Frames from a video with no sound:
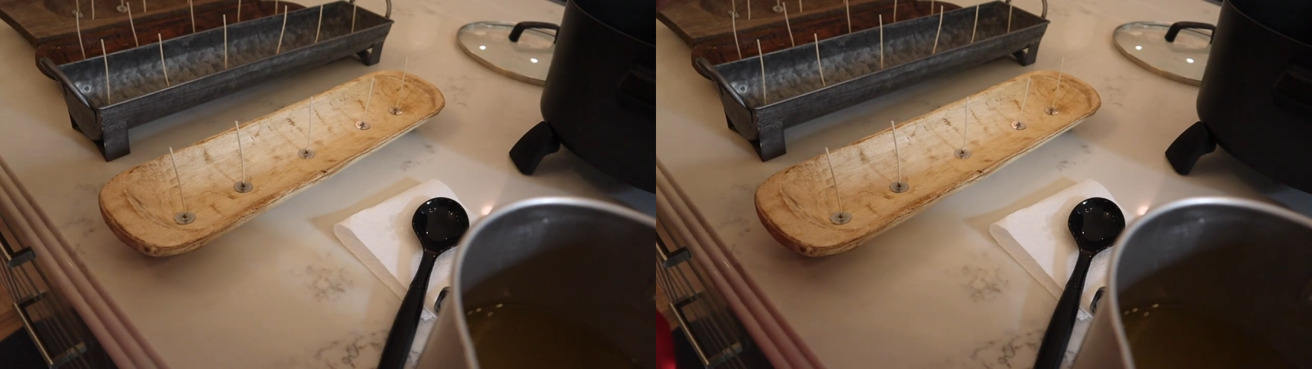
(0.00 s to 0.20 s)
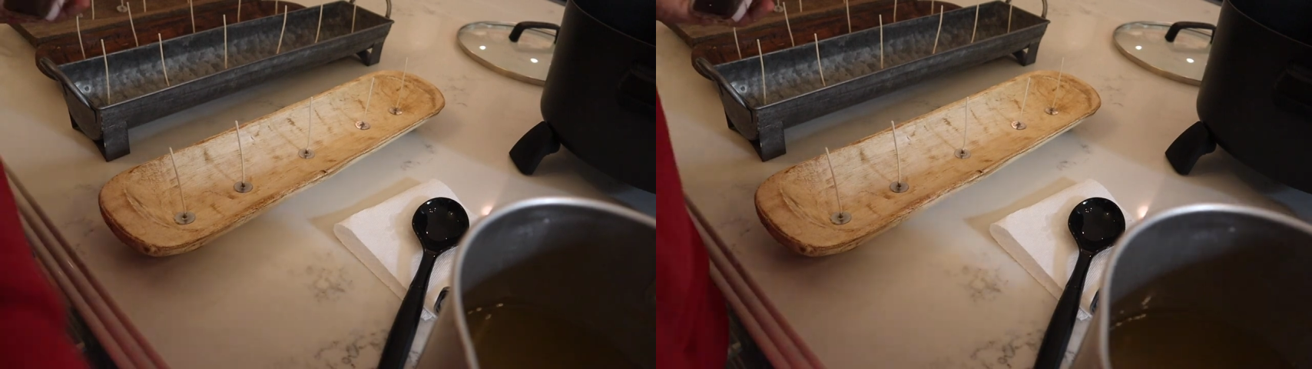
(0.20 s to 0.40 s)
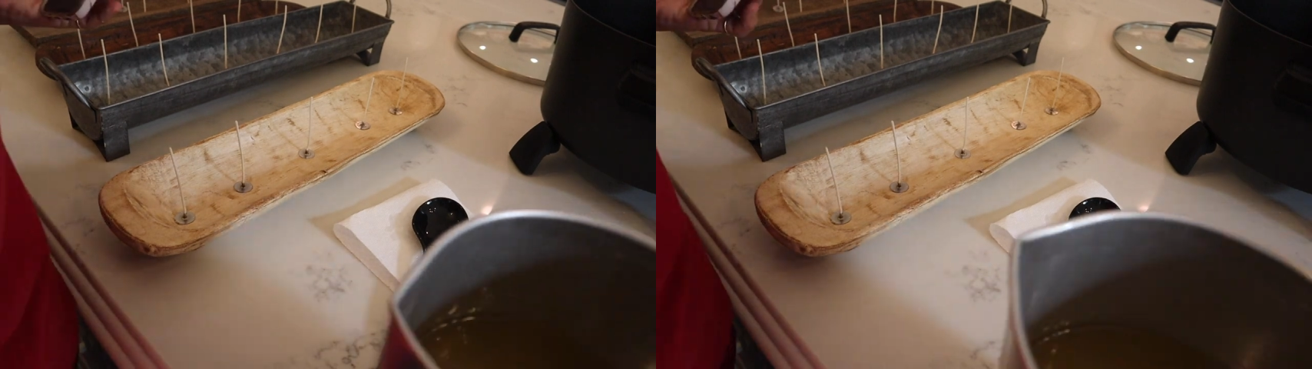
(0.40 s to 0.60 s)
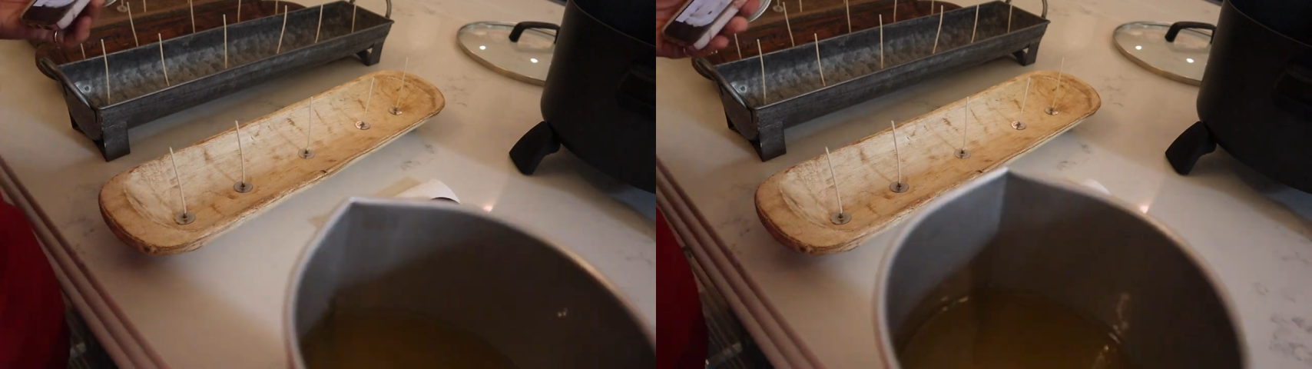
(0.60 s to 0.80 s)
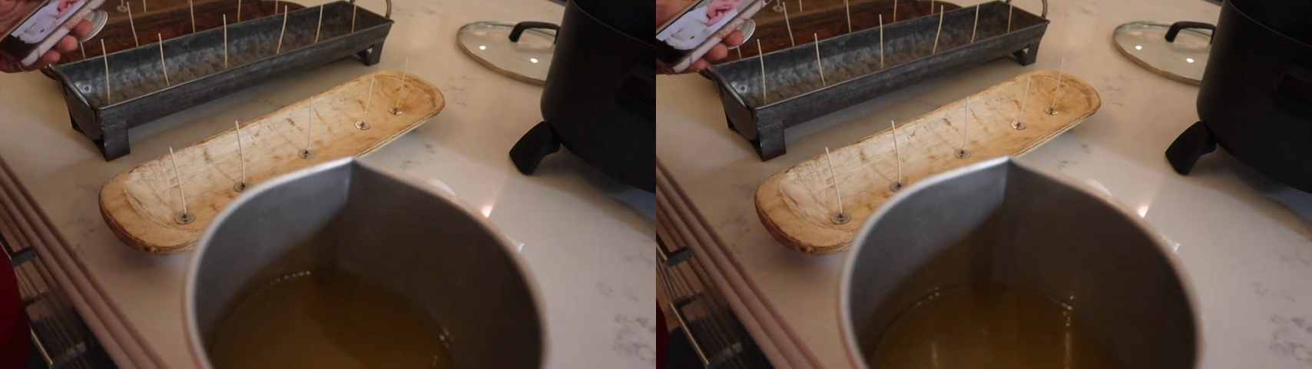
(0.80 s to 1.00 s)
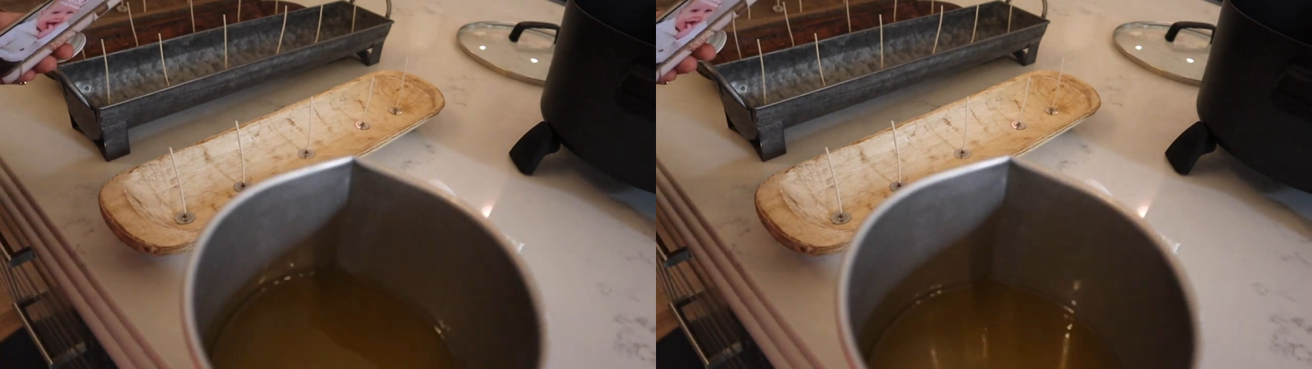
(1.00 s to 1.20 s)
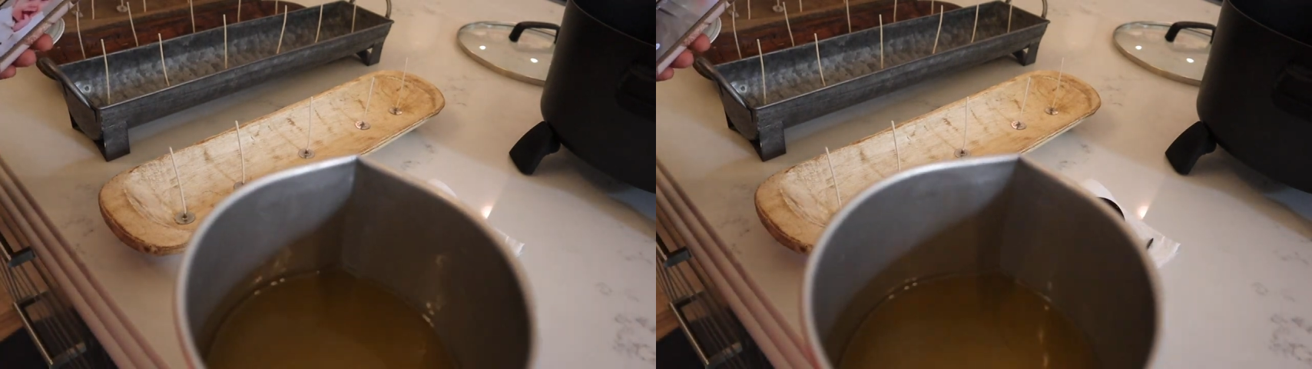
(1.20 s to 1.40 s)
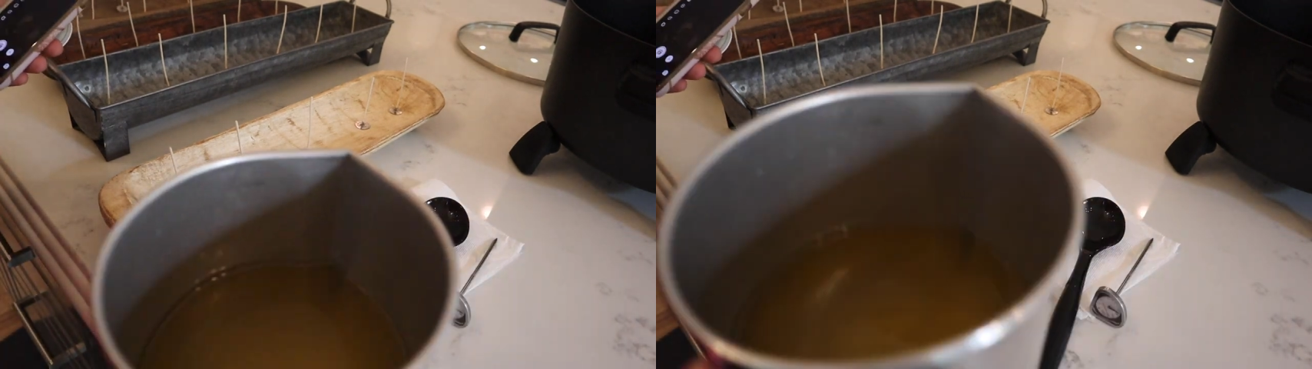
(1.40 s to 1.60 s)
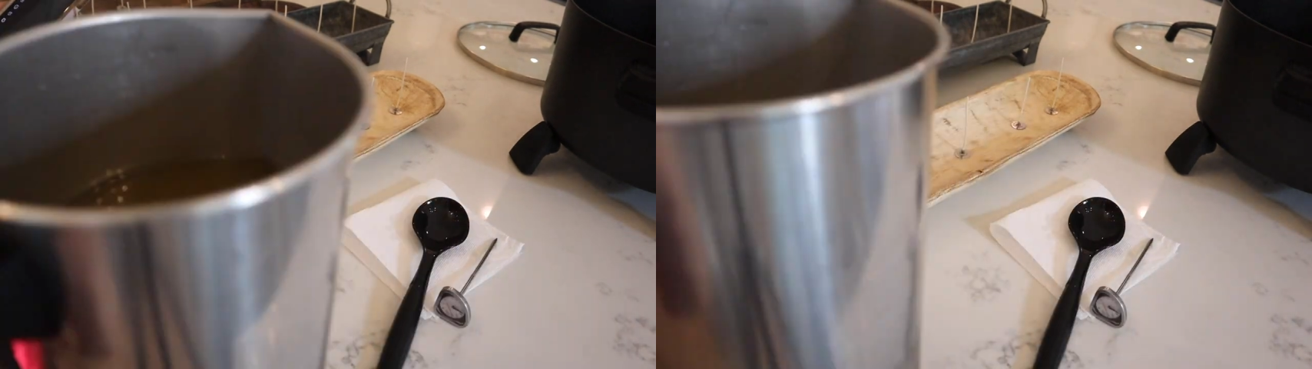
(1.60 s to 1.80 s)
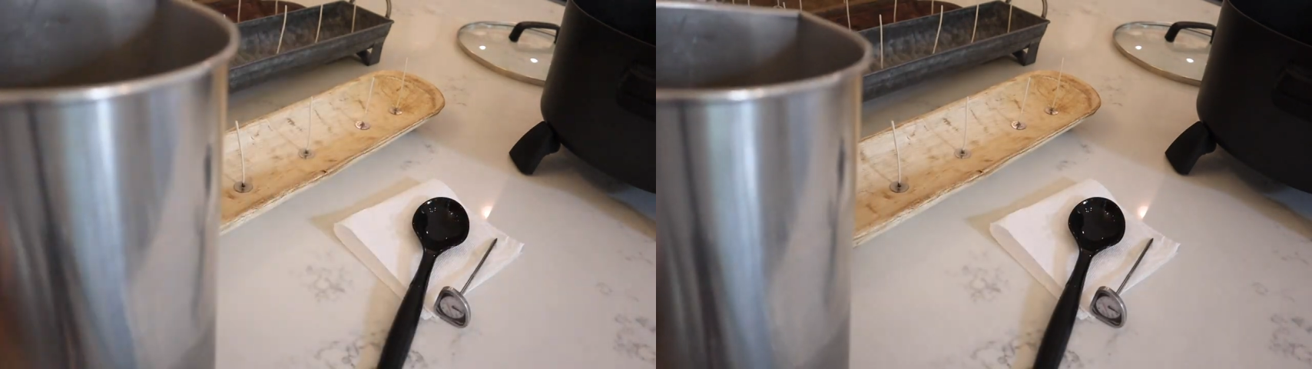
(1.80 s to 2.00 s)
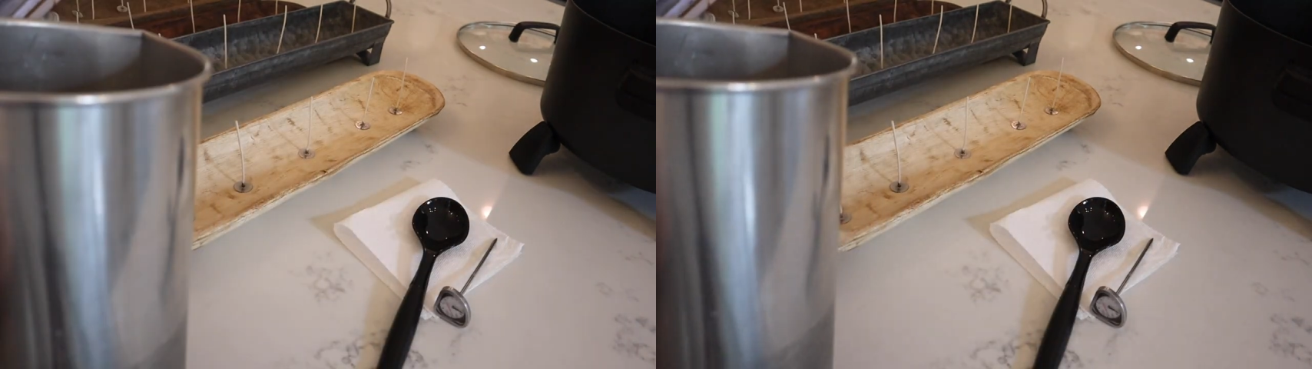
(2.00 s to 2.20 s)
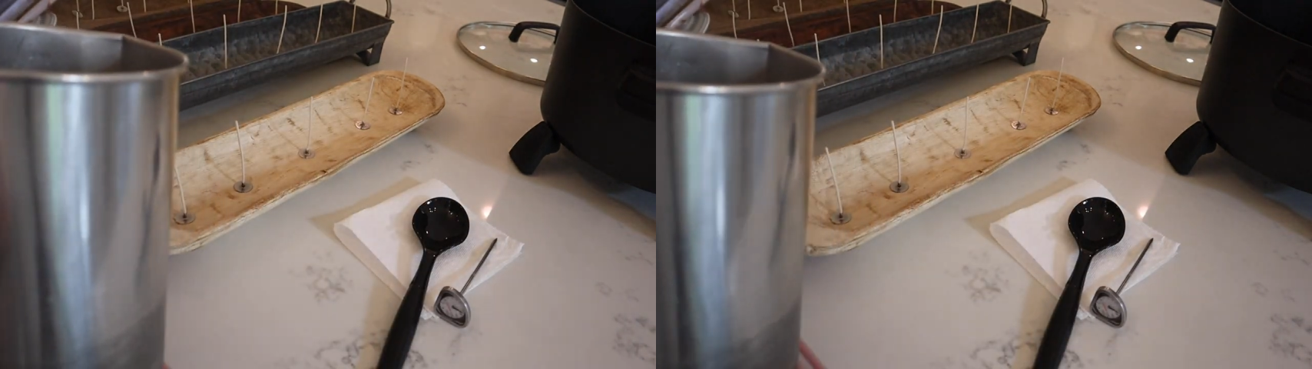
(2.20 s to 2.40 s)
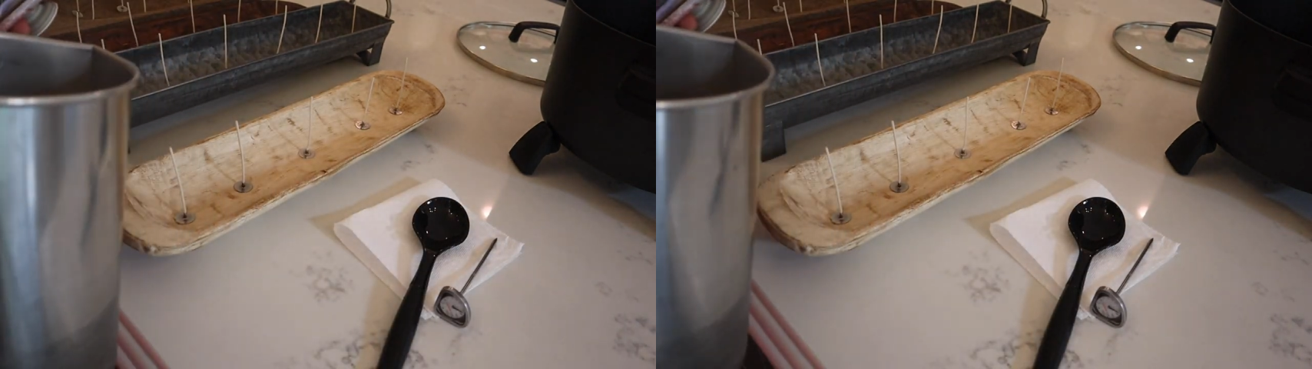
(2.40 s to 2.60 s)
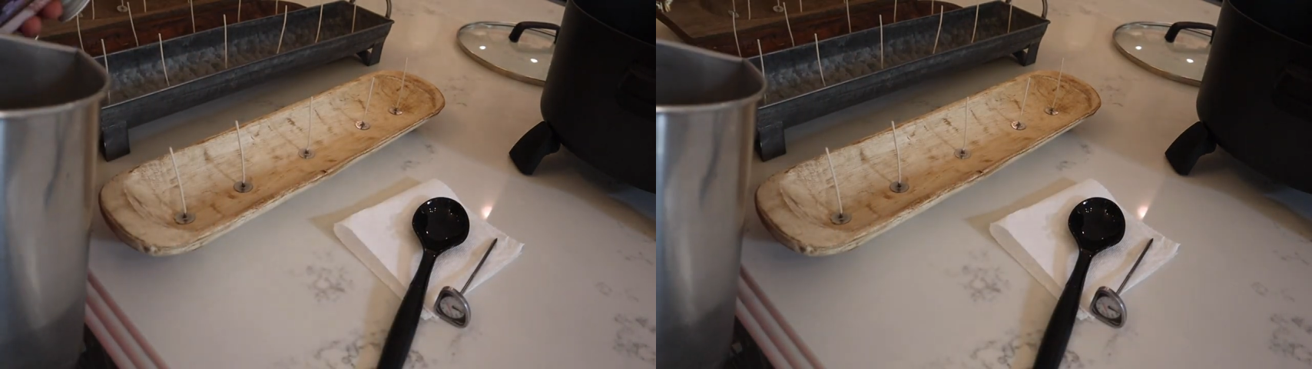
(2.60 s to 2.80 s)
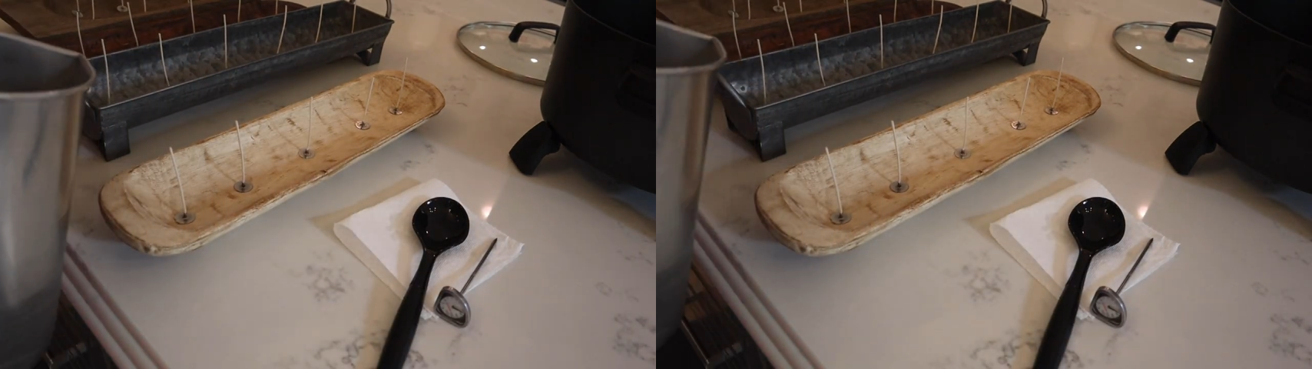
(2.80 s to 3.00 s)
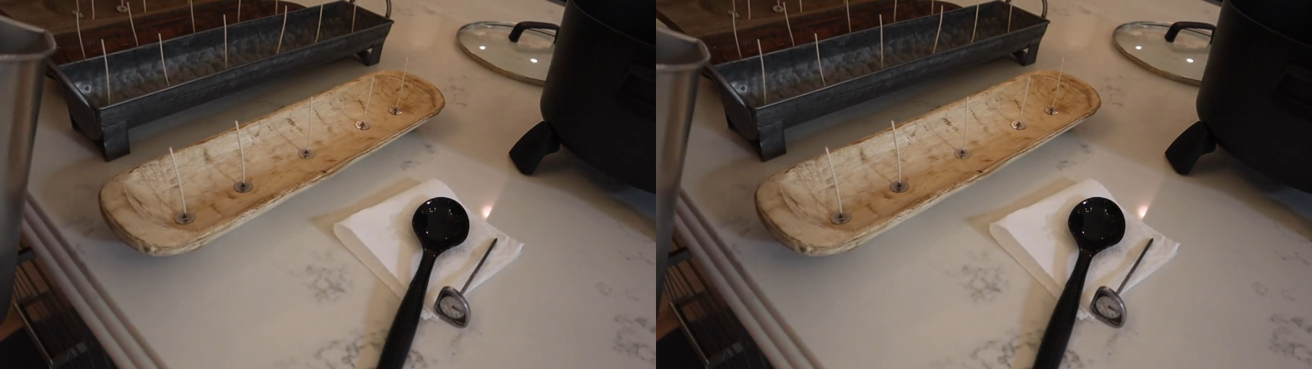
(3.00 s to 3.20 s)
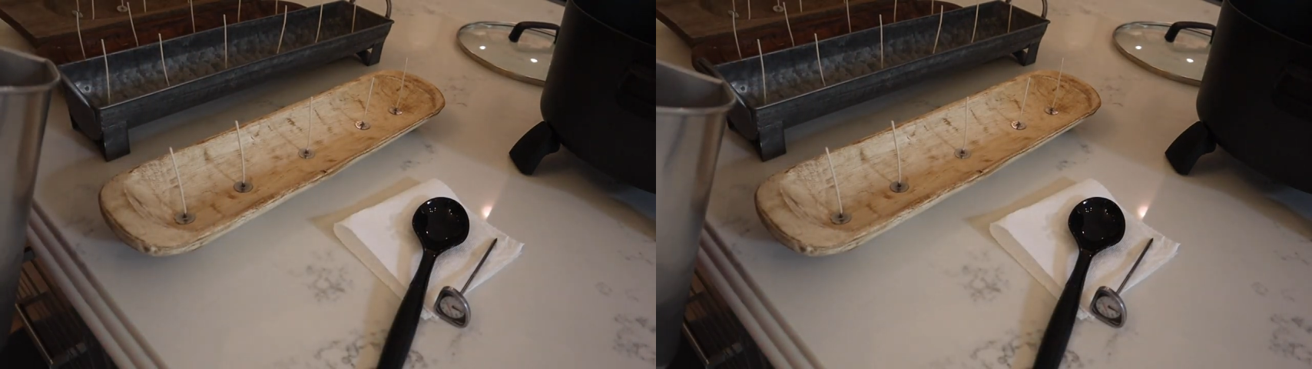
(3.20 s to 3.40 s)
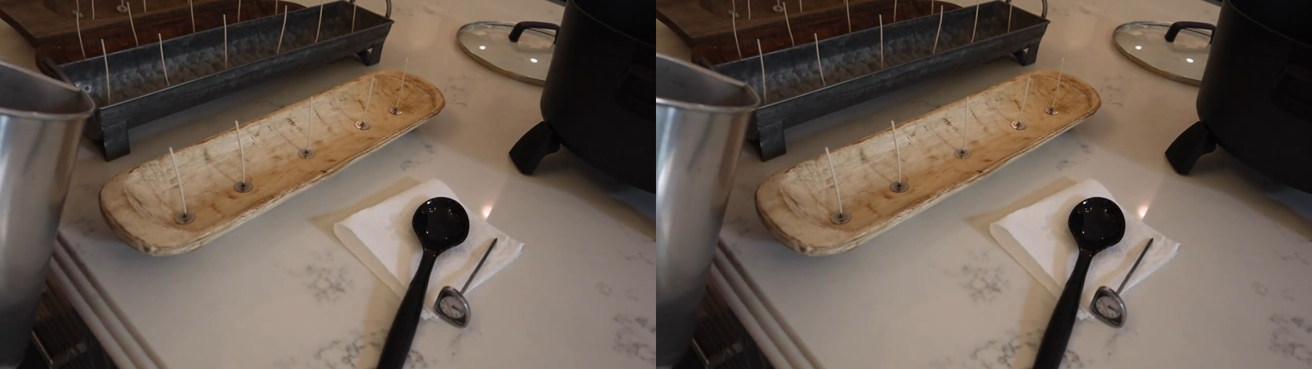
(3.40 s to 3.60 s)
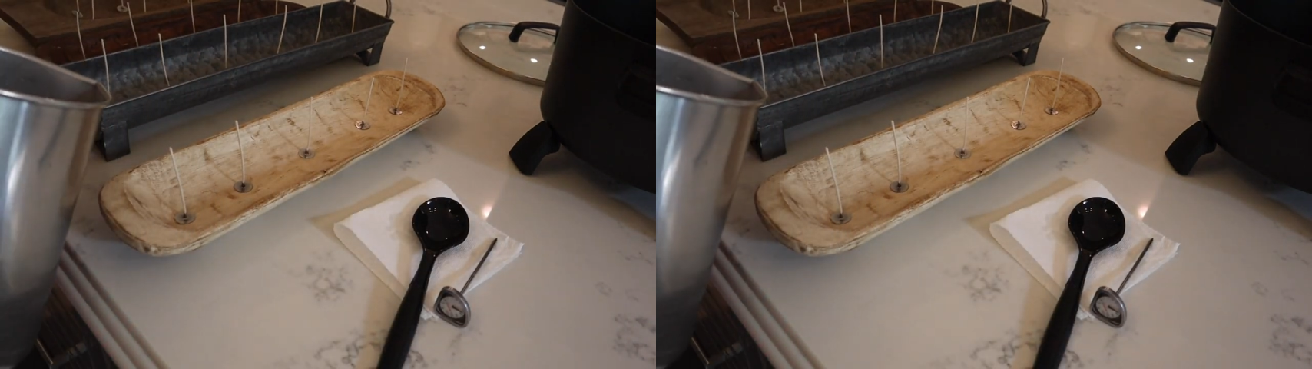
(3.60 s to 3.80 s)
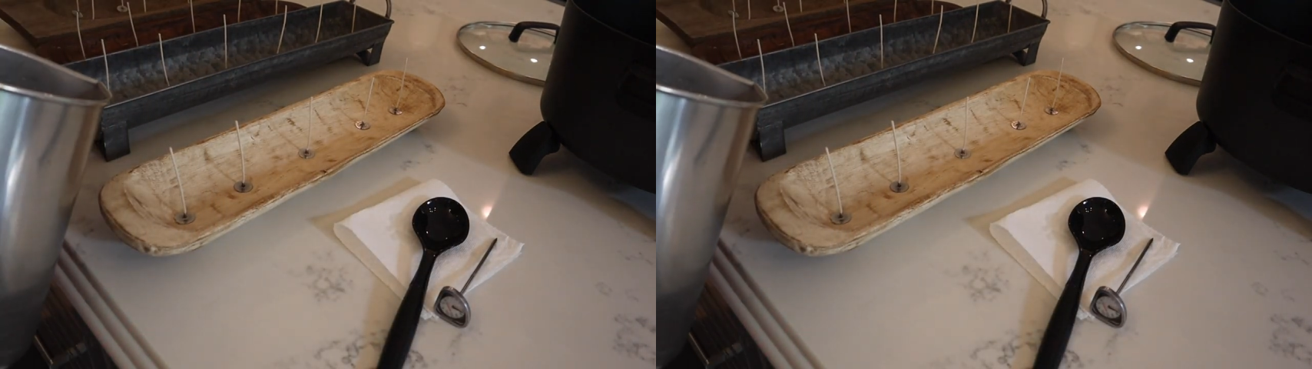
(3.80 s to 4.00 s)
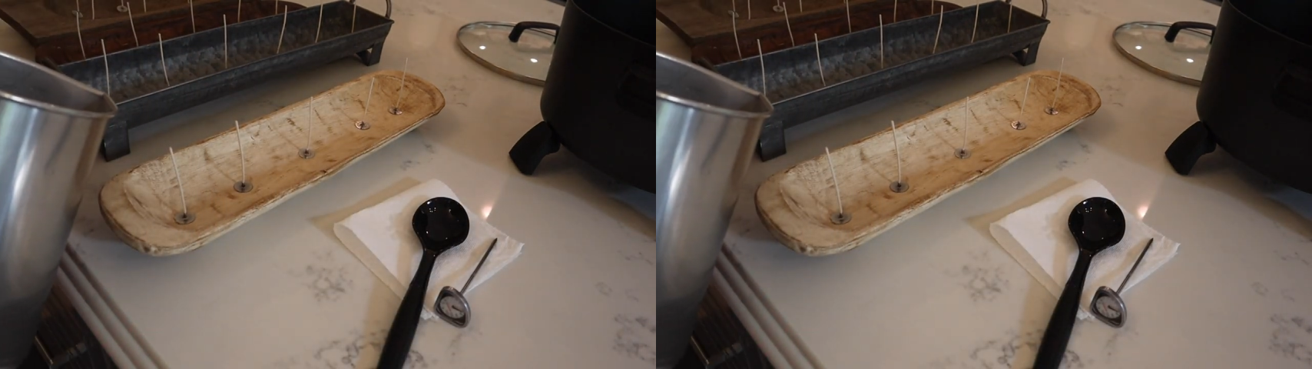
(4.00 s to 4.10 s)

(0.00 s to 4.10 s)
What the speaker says: Nobody's mouth can be seen.